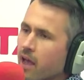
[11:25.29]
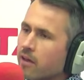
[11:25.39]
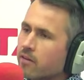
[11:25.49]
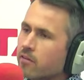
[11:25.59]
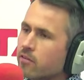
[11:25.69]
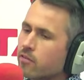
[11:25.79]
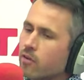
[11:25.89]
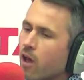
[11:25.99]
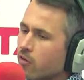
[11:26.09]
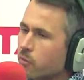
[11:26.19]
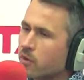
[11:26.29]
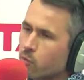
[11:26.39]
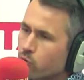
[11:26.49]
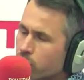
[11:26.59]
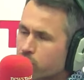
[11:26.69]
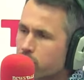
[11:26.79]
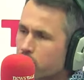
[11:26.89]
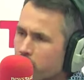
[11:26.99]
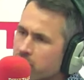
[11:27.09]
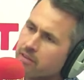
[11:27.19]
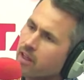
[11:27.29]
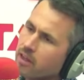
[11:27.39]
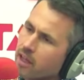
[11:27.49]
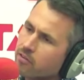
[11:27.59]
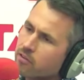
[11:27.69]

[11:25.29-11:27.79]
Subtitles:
and hospitals wouldn't have implemented that yet?